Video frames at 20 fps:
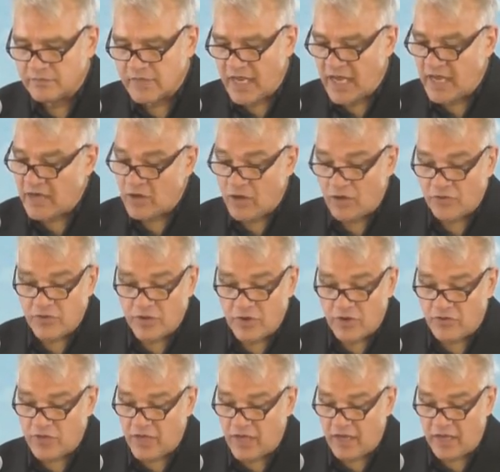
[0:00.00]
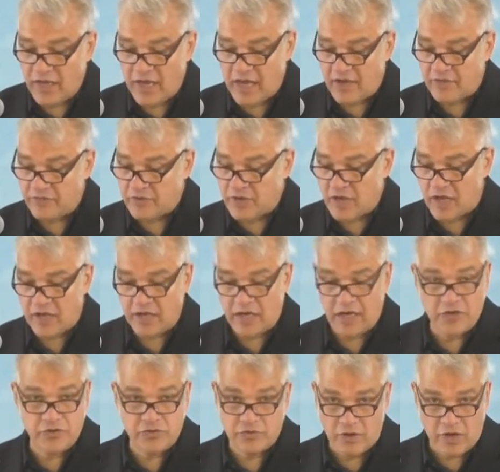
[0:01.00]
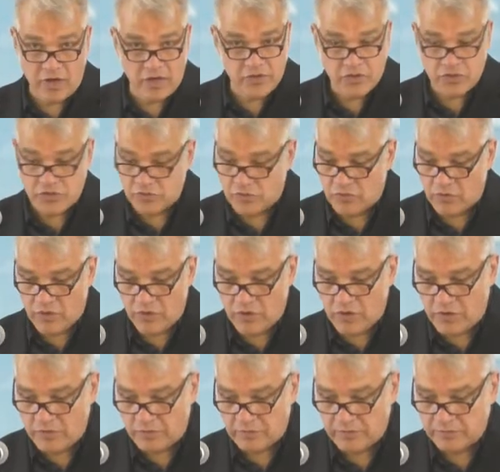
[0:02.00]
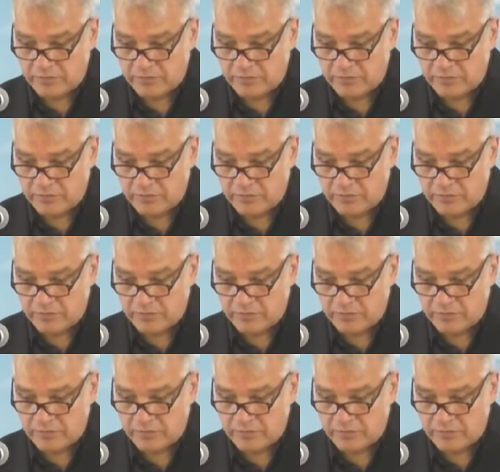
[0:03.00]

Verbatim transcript: And although they have not a drawn sword,